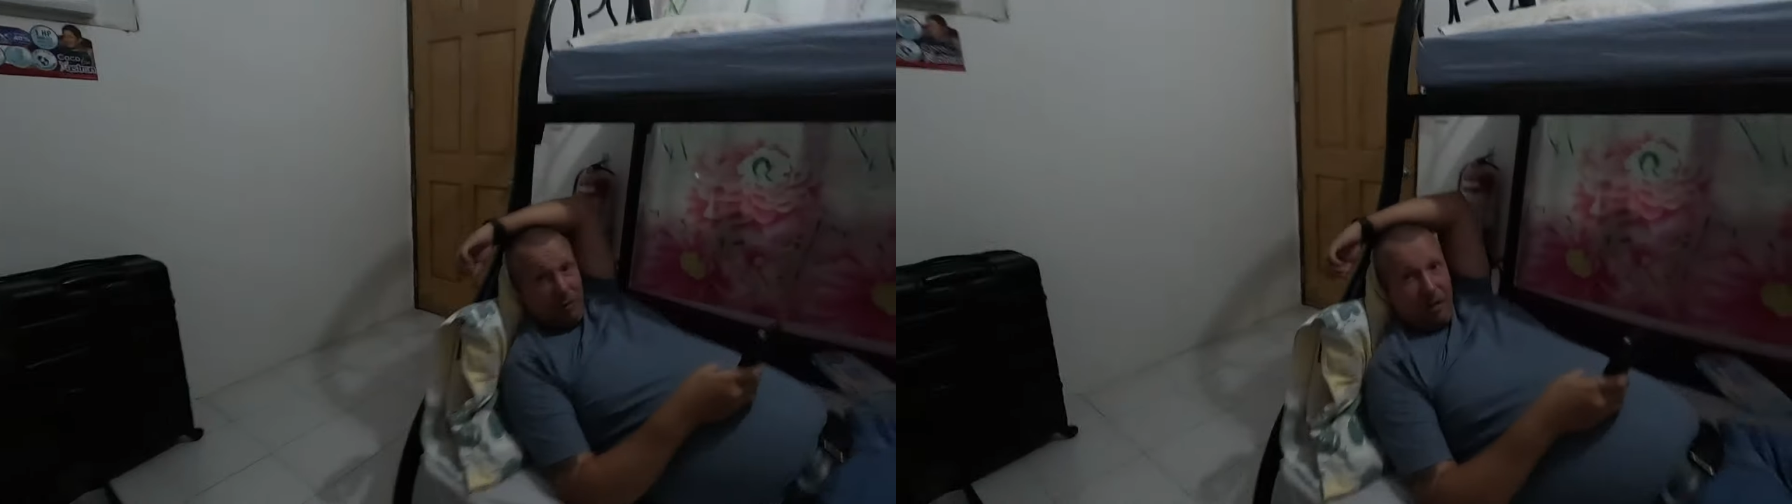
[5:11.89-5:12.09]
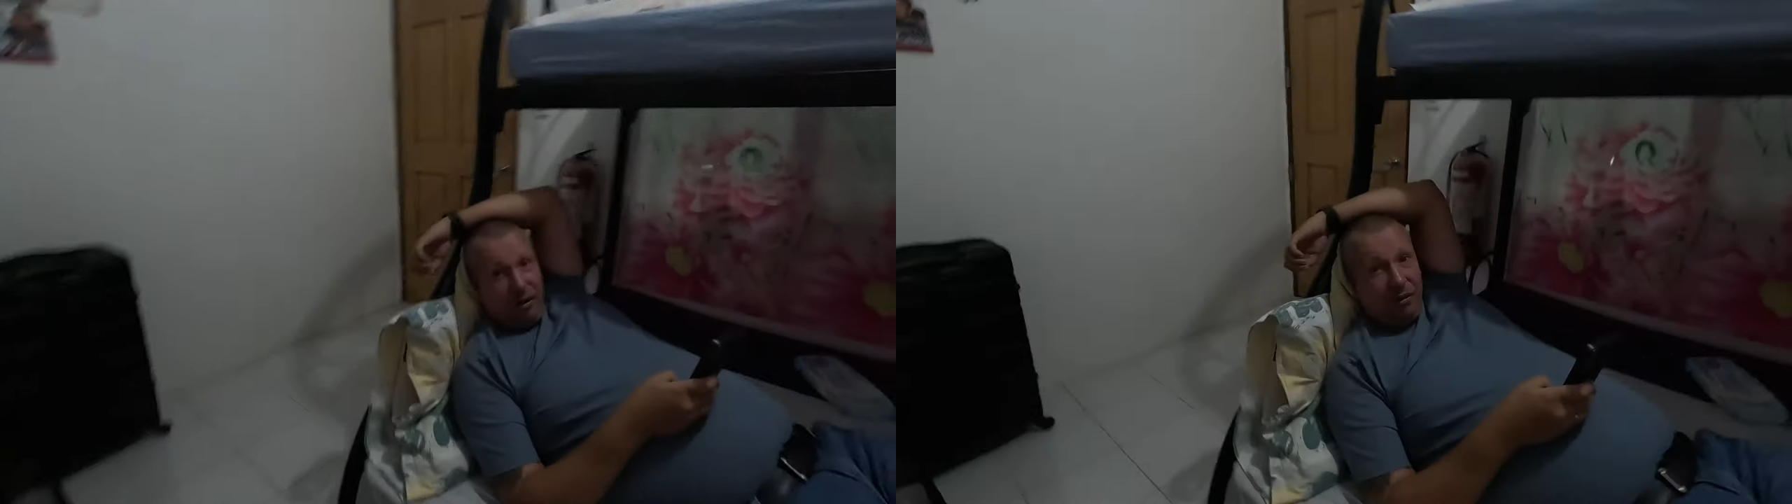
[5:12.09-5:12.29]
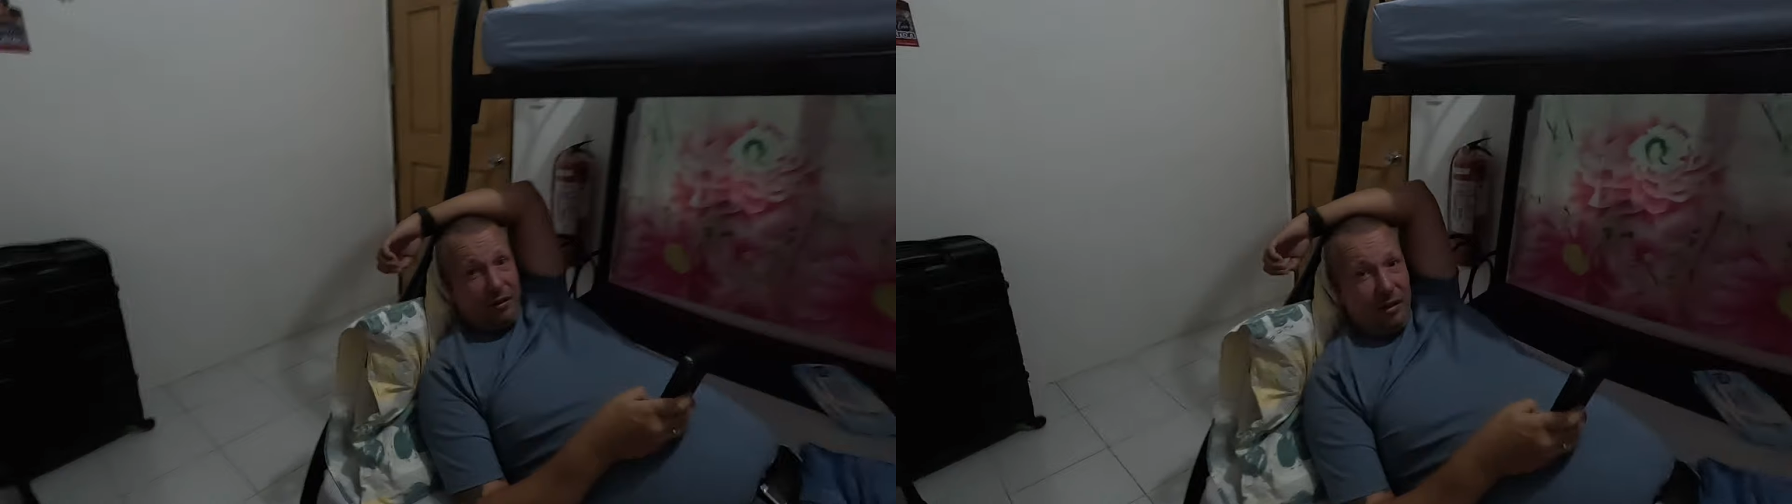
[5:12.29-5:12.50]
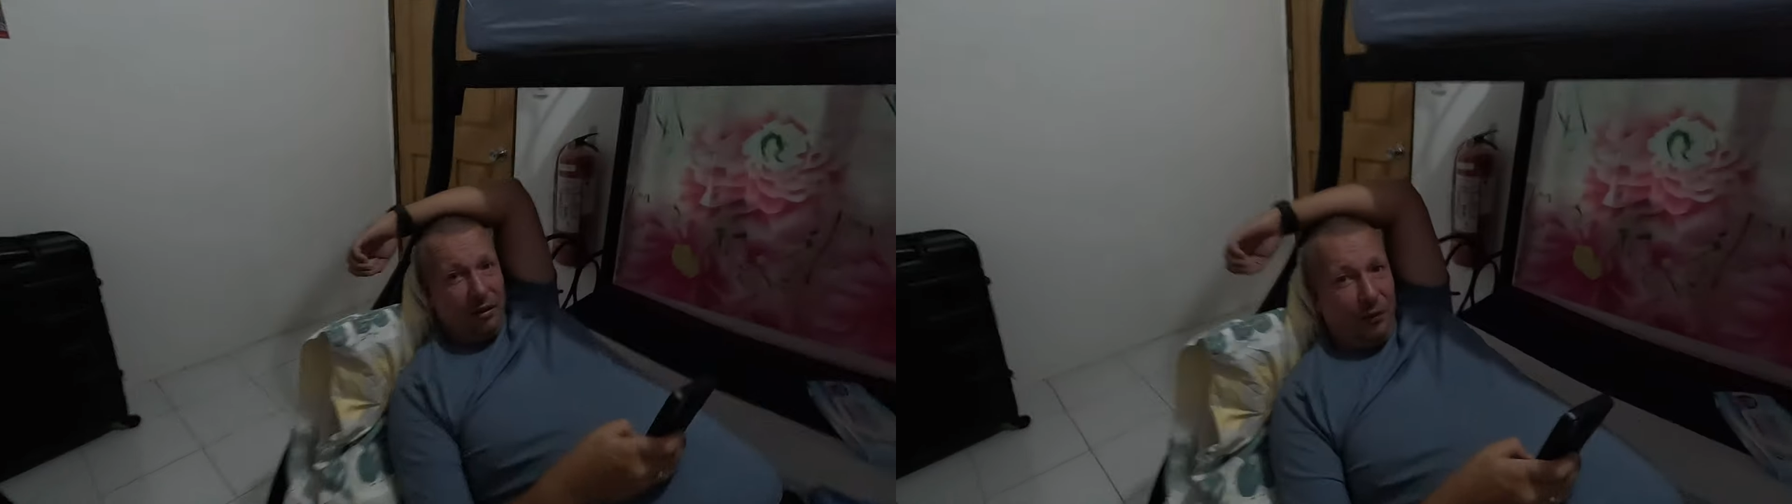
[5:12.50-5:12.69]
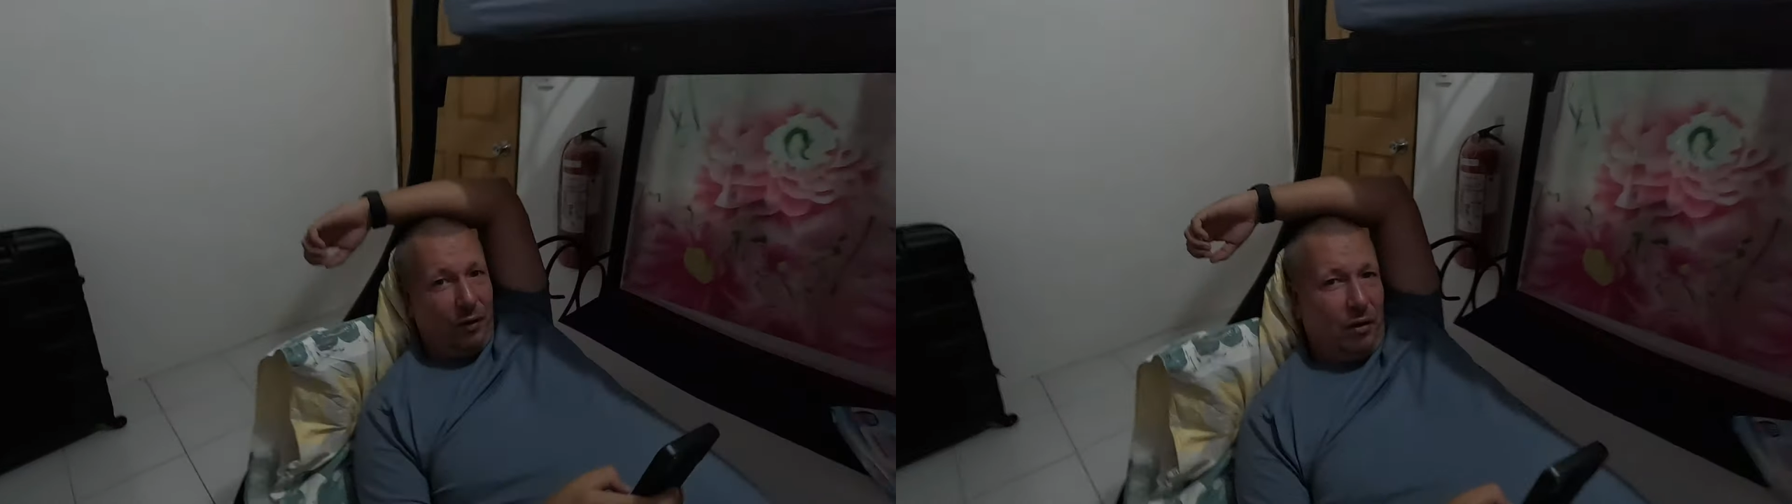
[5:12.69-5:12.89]
to a restaurant
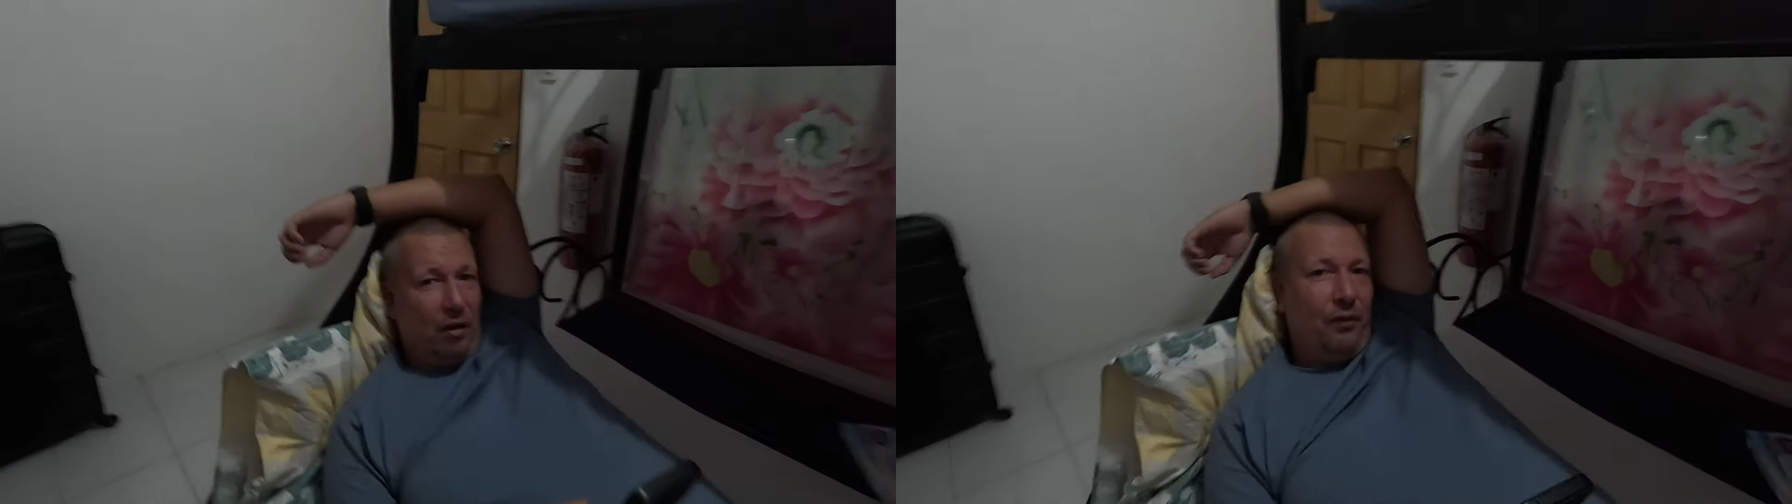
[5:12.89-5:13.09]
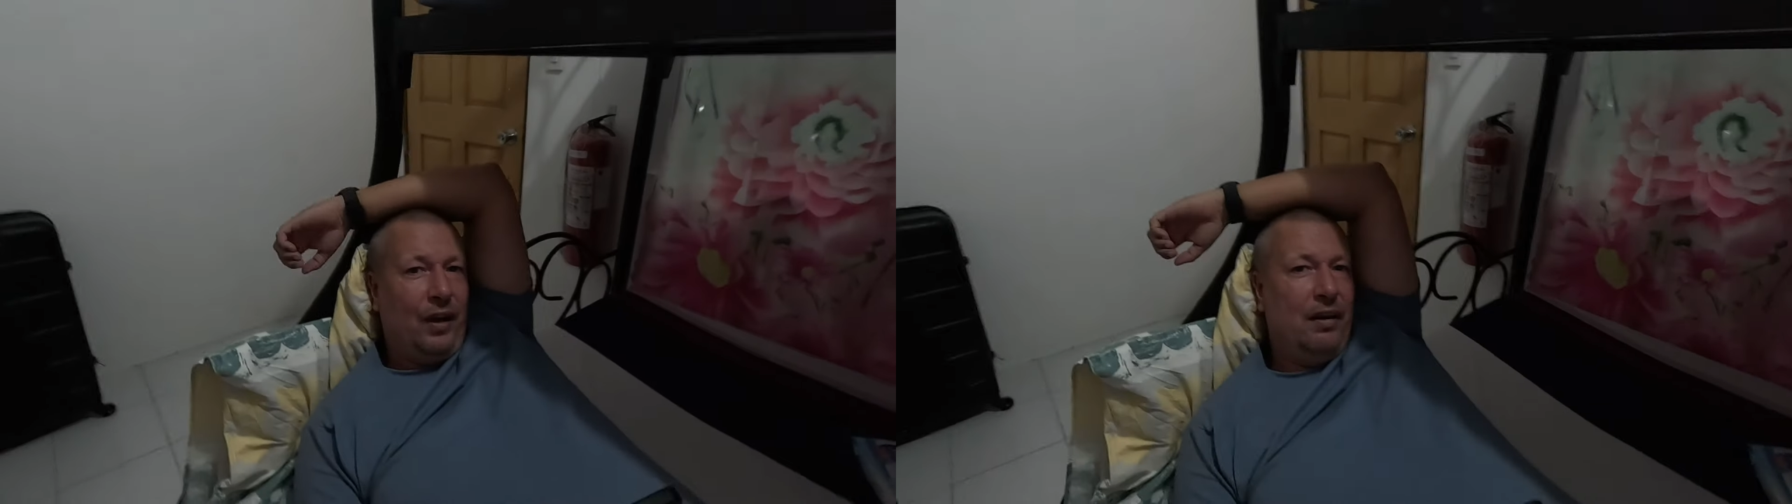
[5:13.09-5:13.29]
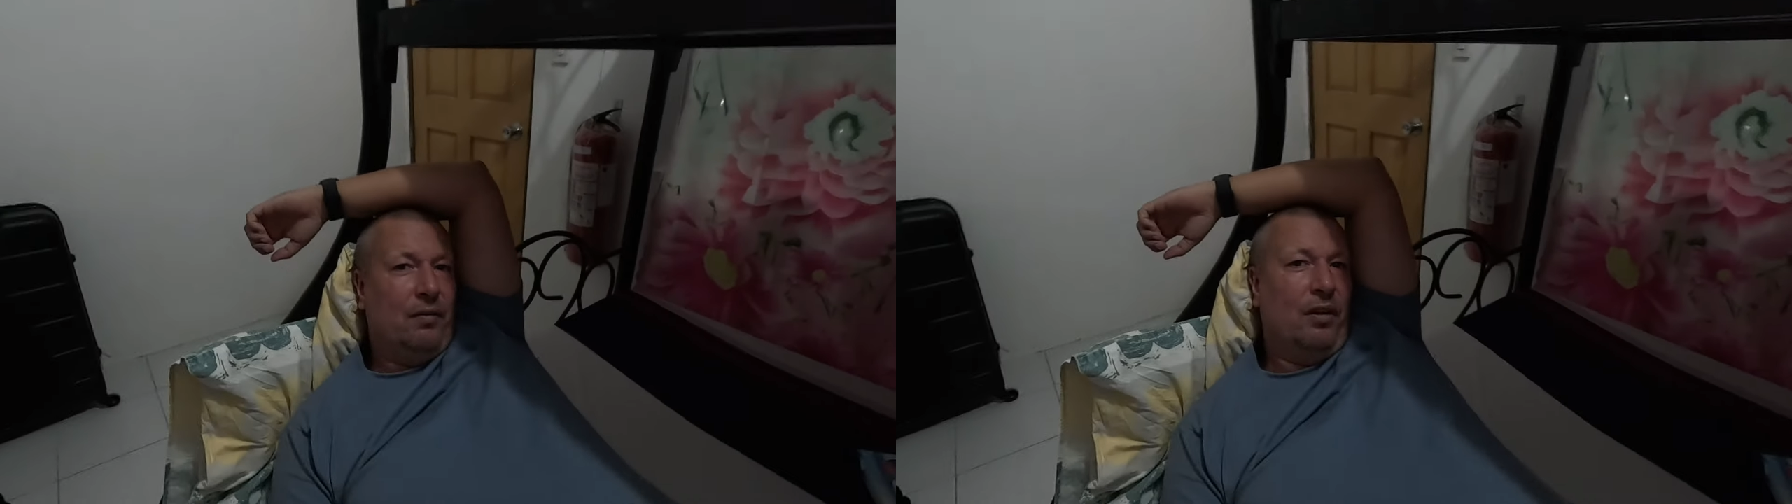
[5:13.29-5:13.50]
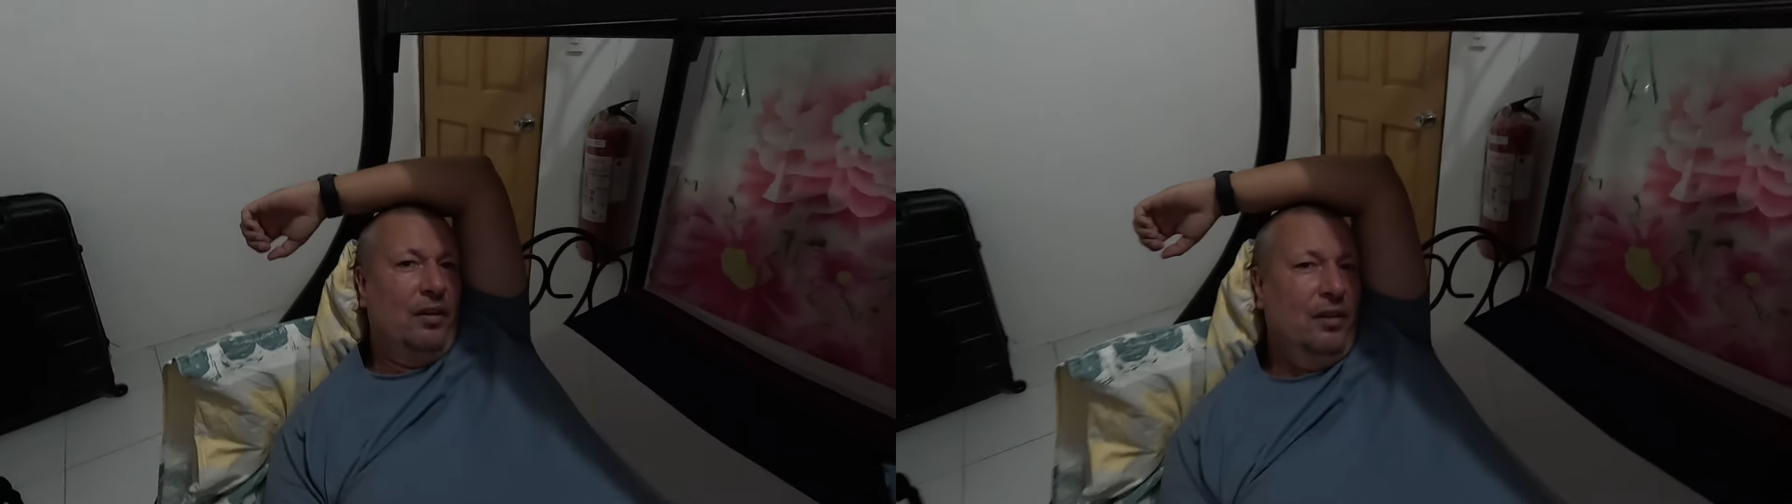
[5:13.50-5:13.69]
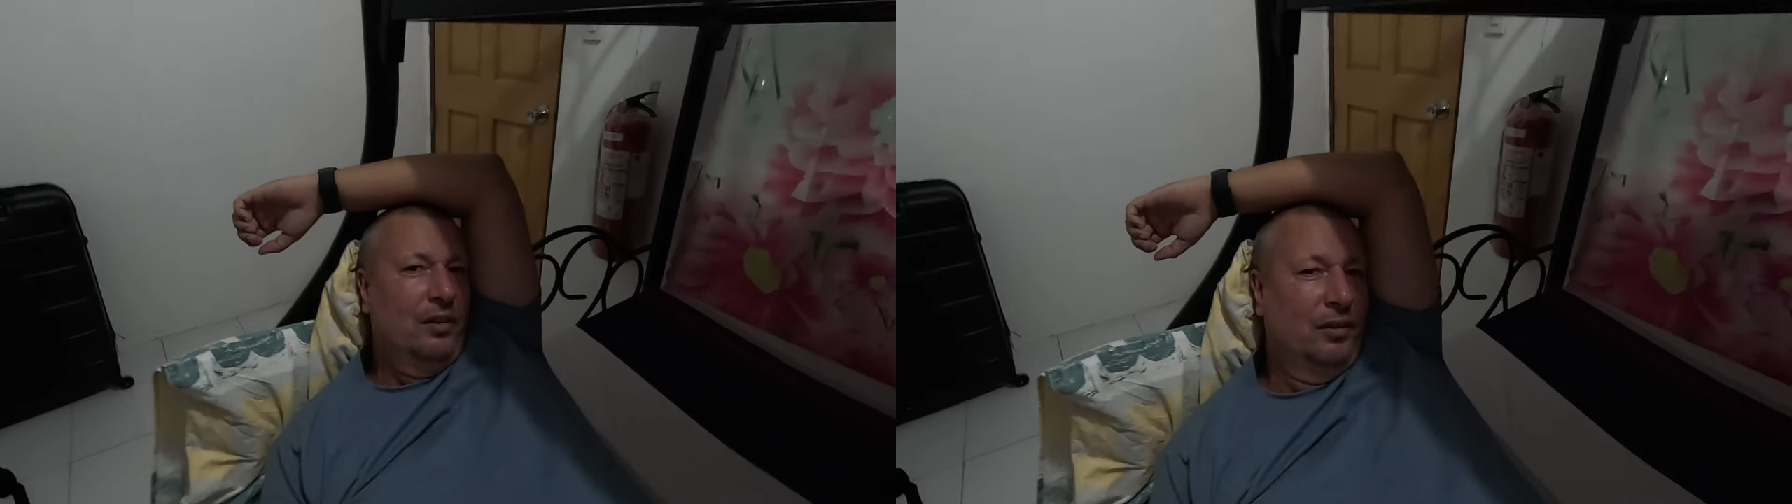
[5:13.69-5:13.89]
if you can find
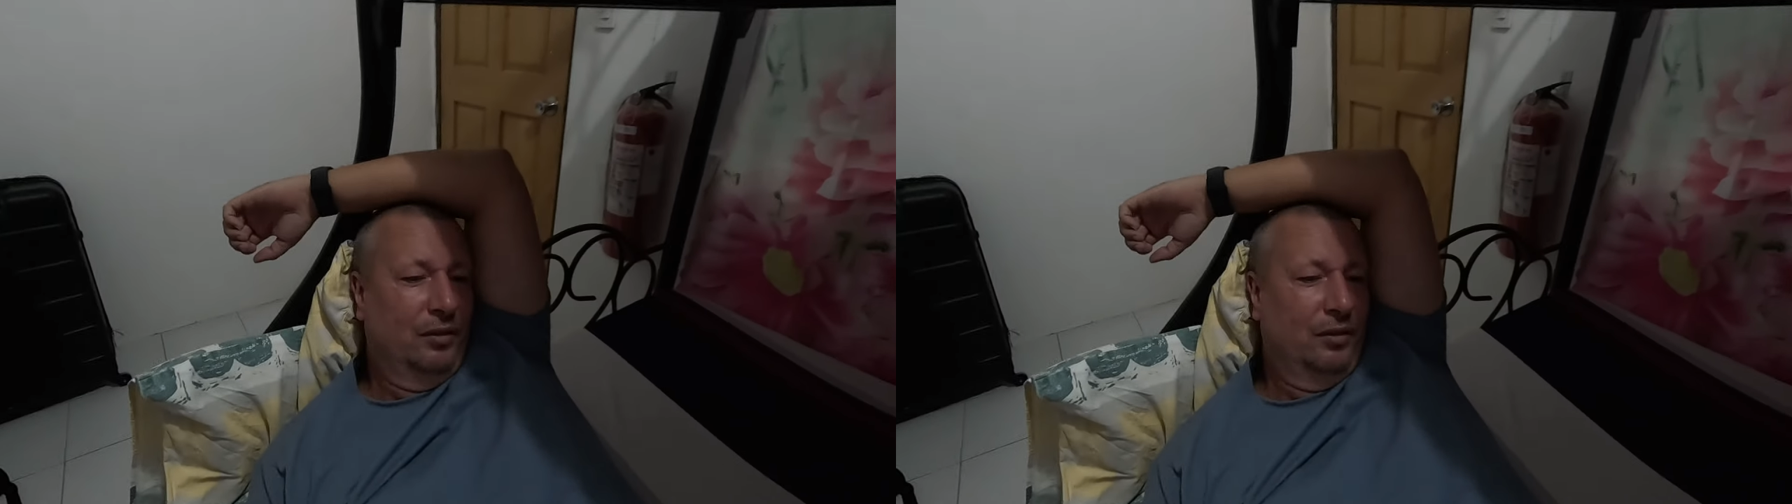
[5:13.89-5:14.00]
one.